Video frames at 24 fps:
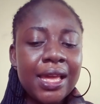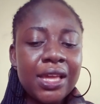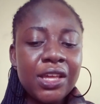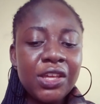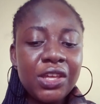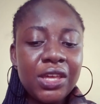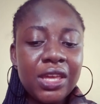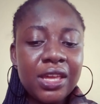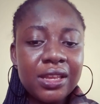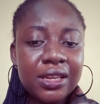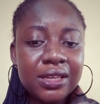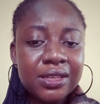
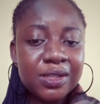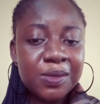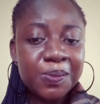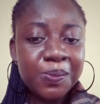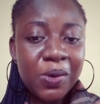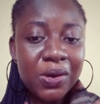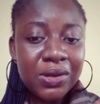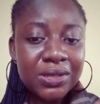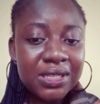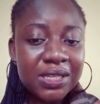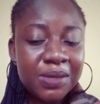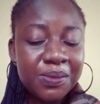it is
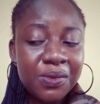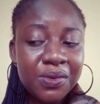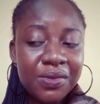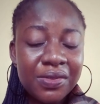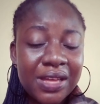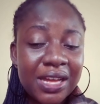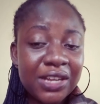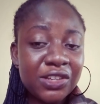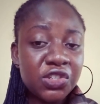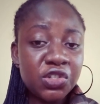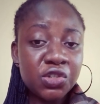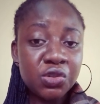possible
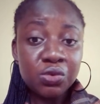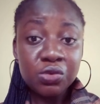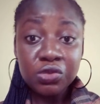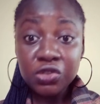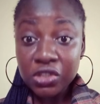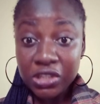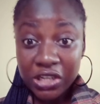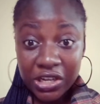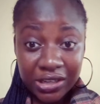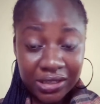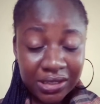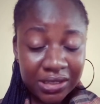that you
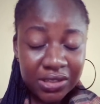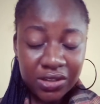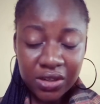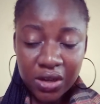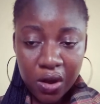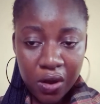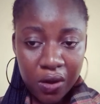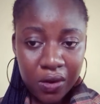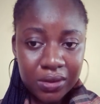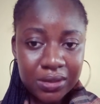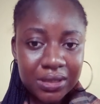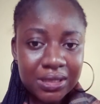change
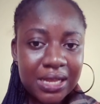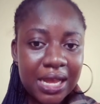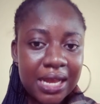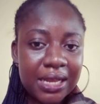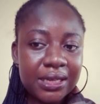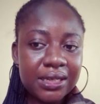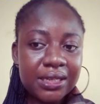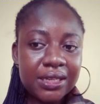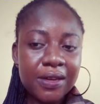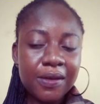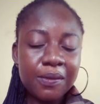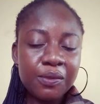course,
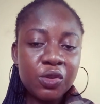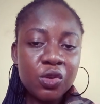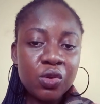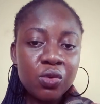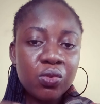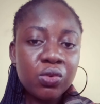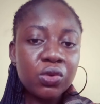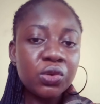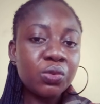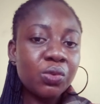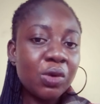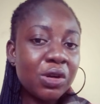and you
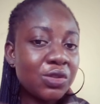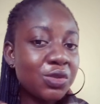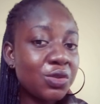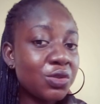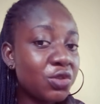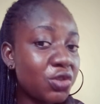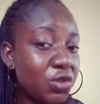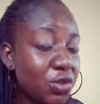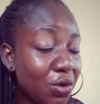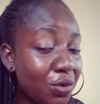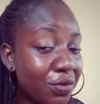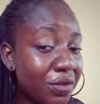would want
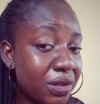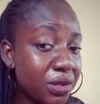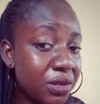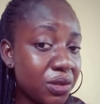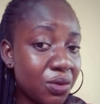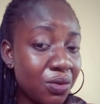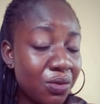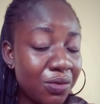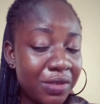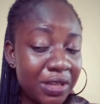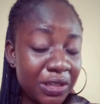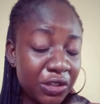to show the
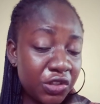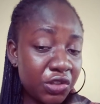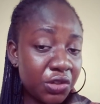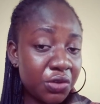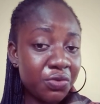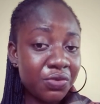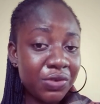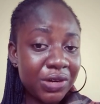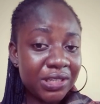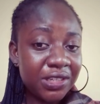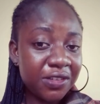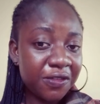school that
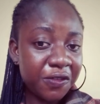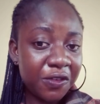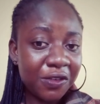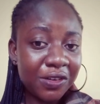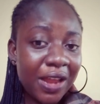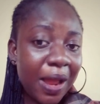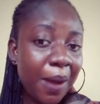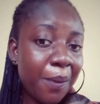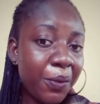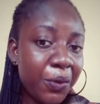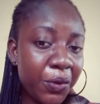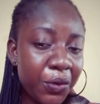you're ready for
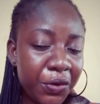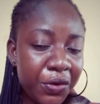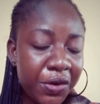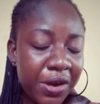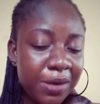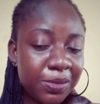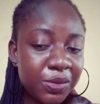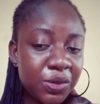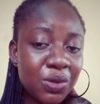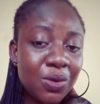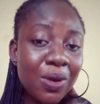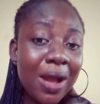their
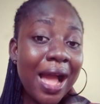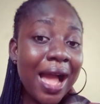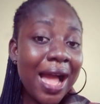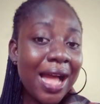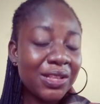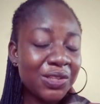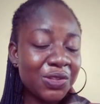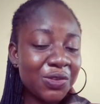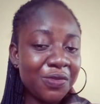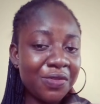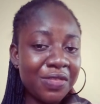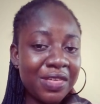program. So I
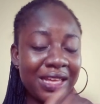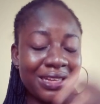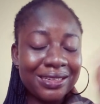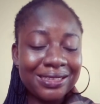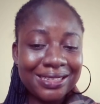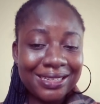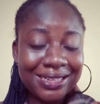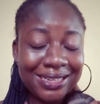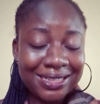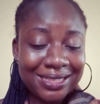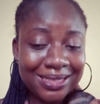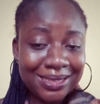had to
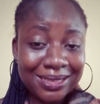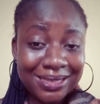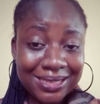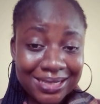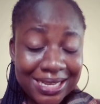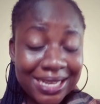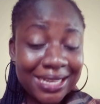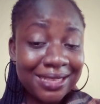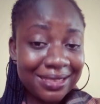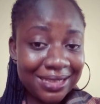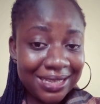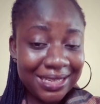
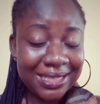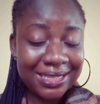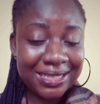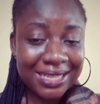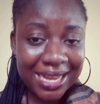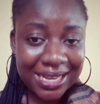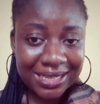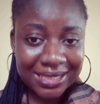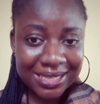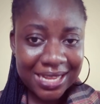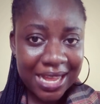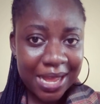take these
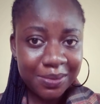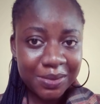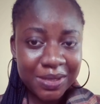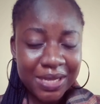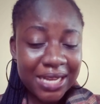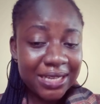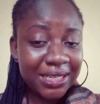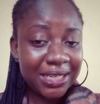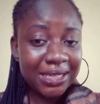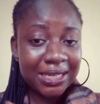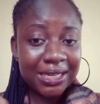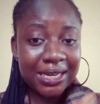exams.
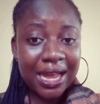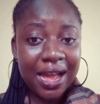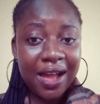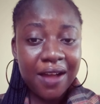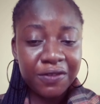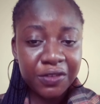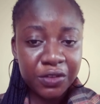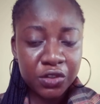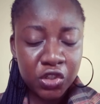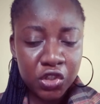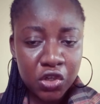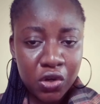I didn't
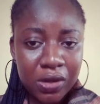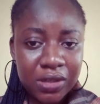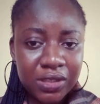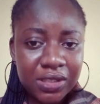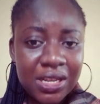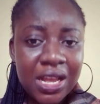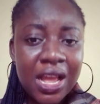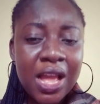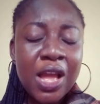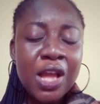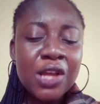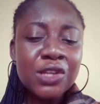have a
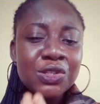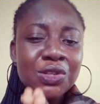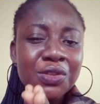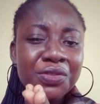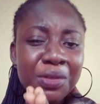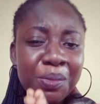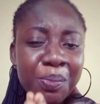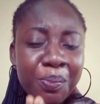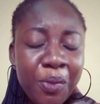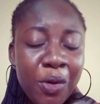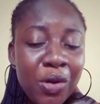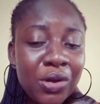choice. So
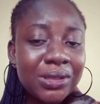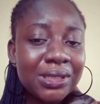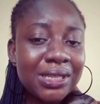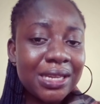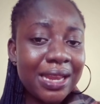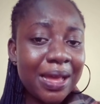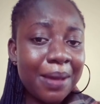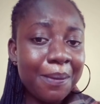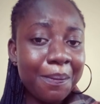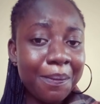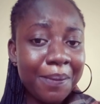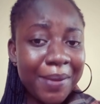the point
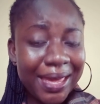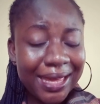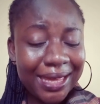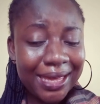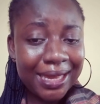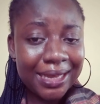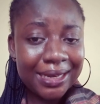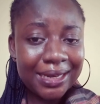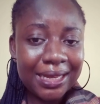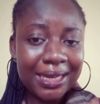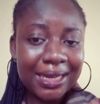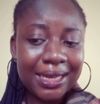that I'm
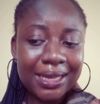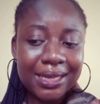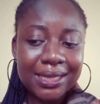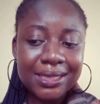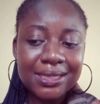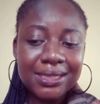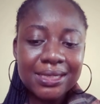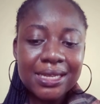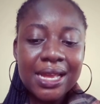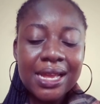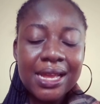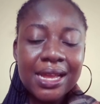making
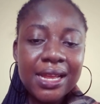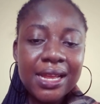is,